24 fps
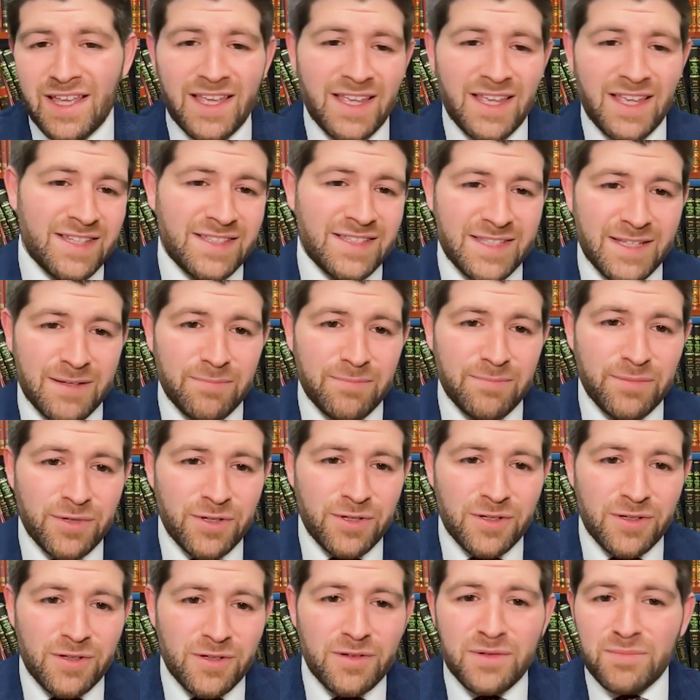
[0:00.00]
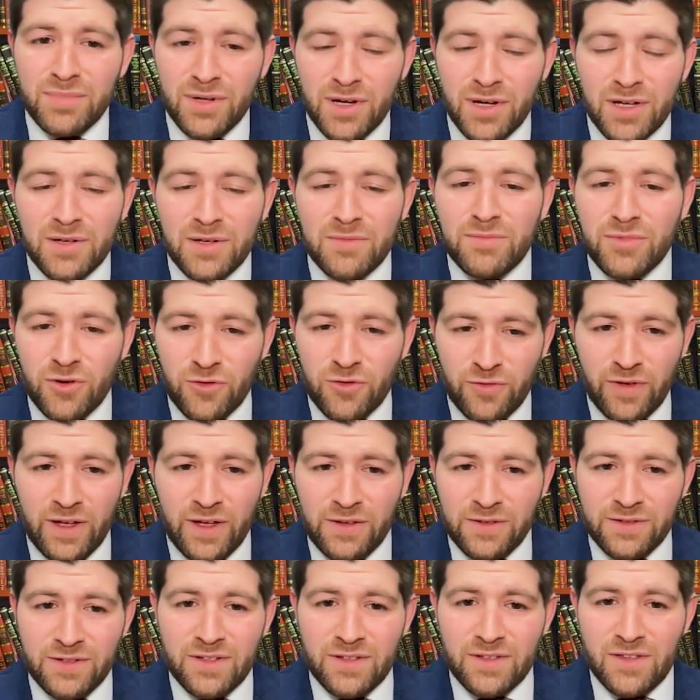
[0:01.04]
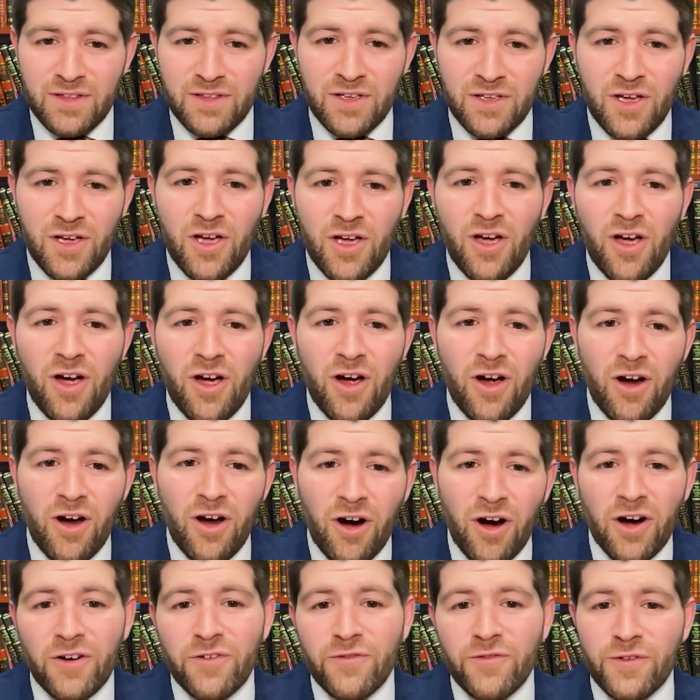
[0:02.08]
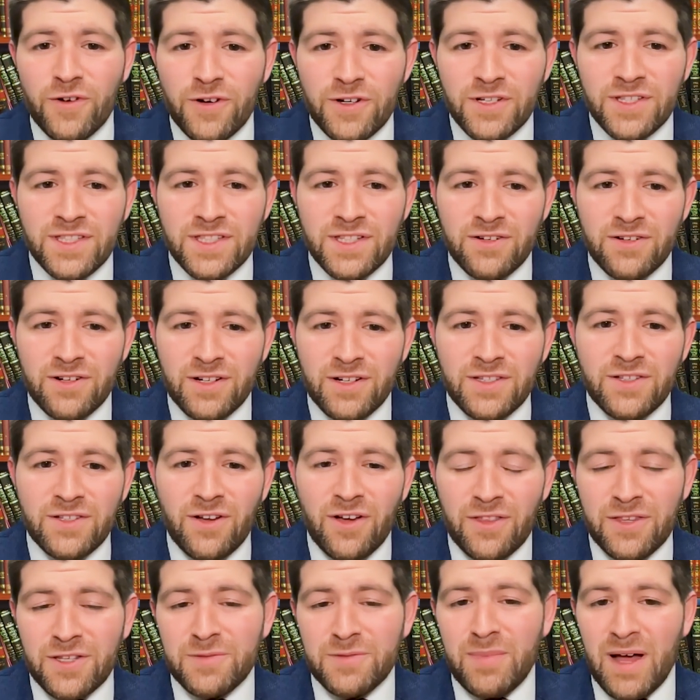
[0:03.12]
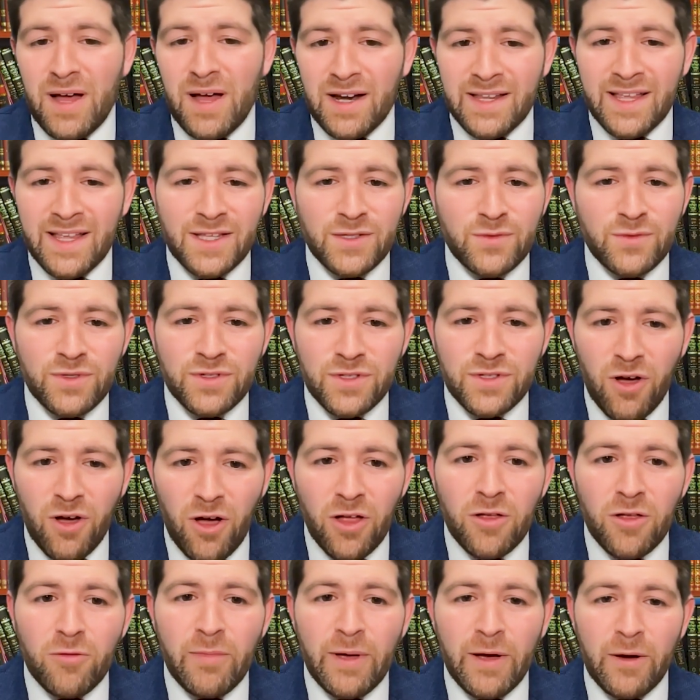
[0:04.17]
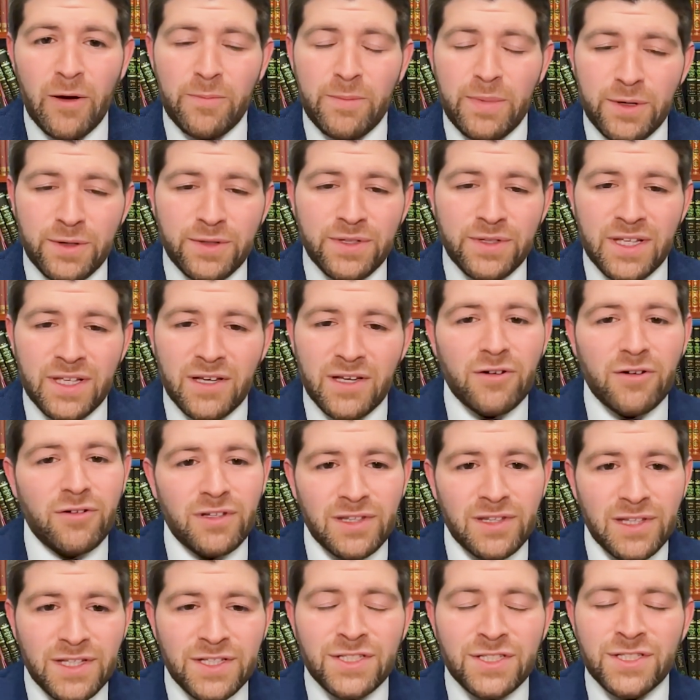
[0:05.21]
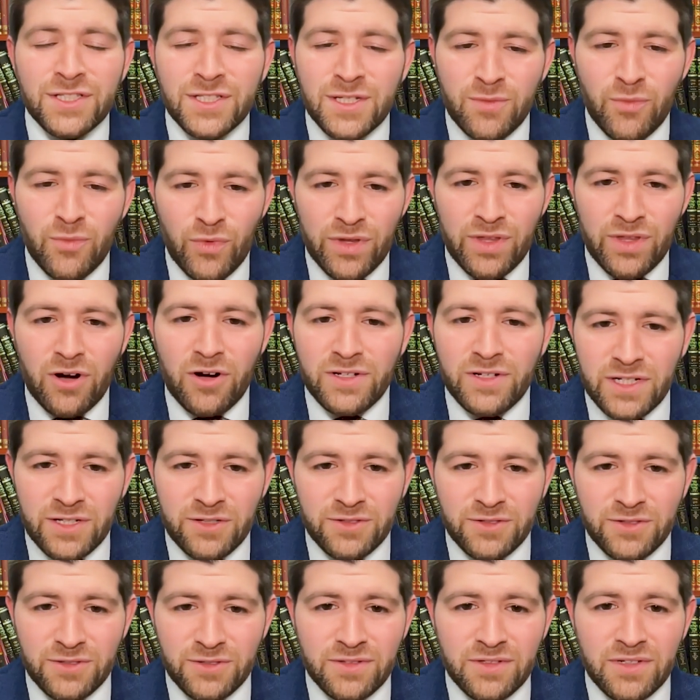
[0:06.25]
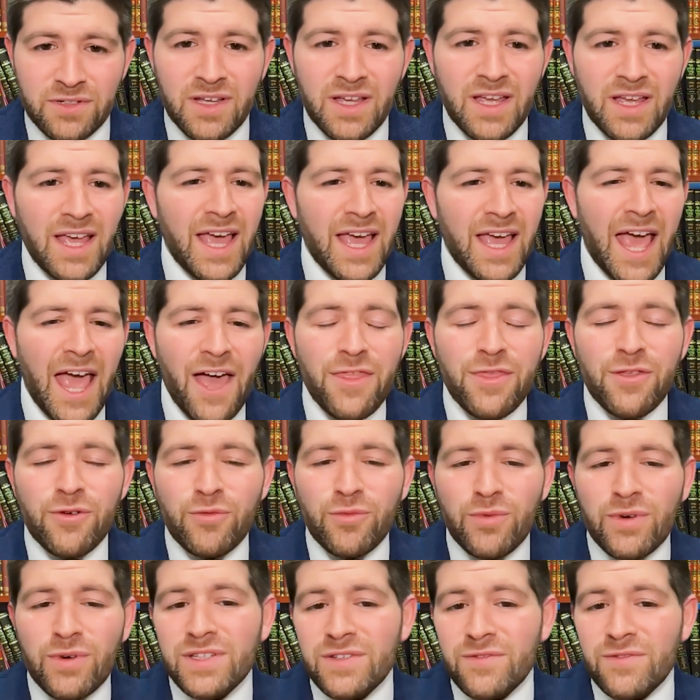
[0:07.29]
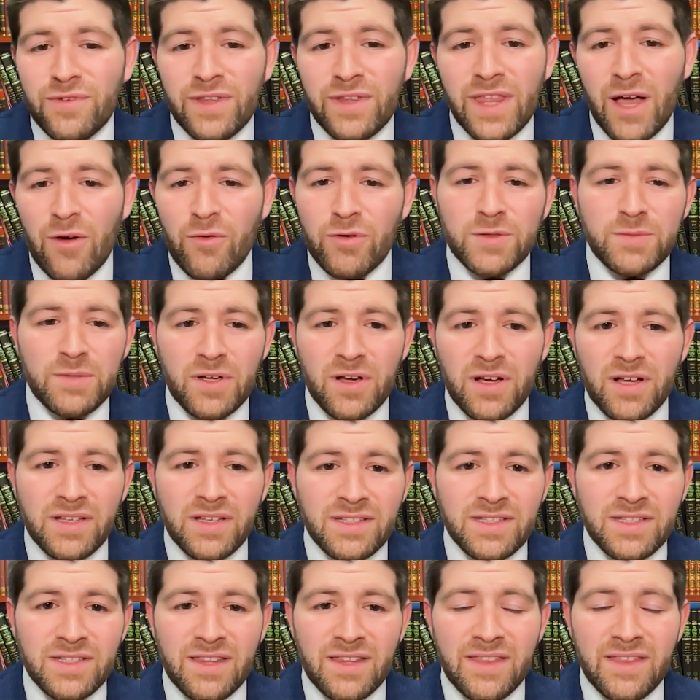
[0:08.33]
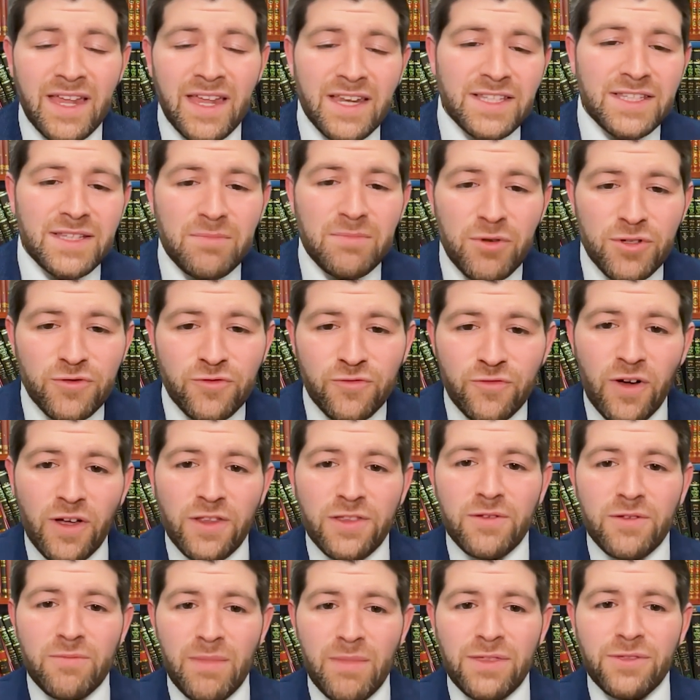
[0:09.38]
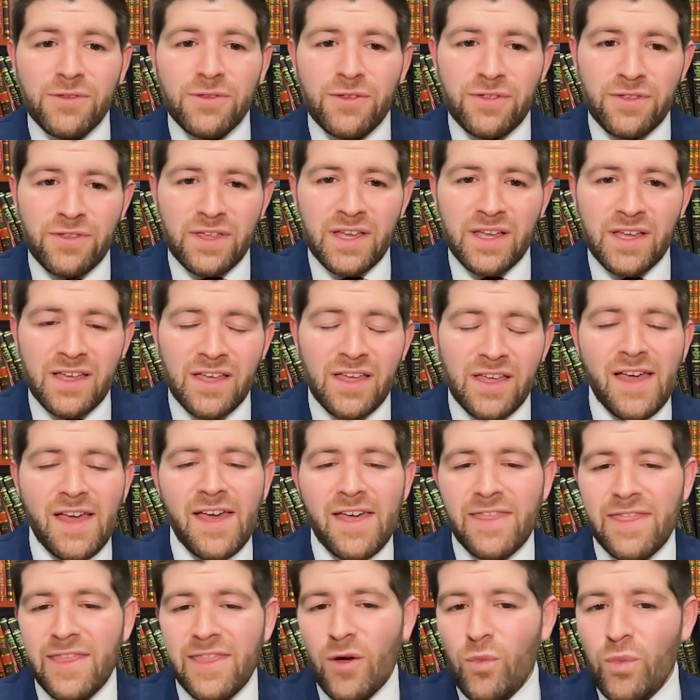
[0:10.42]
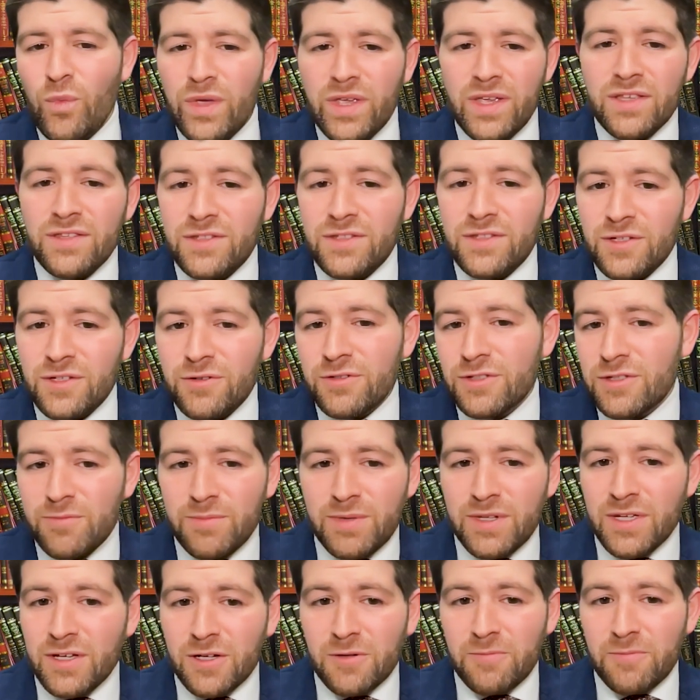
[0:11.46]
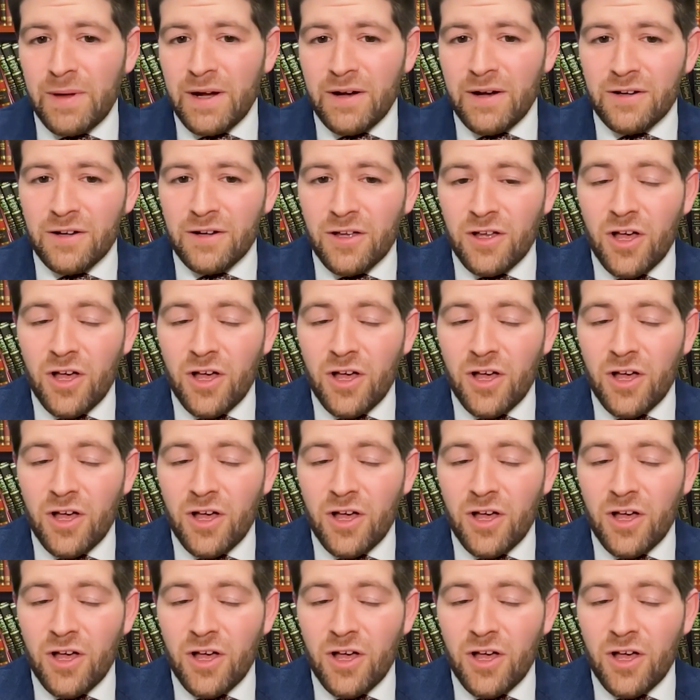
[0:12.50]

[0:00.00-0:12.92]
is simple but profound. Our first series on this podcast was all about building a relationship with our children. And the reason for that was because that is the most fundamental thing that we can do to be a good parent.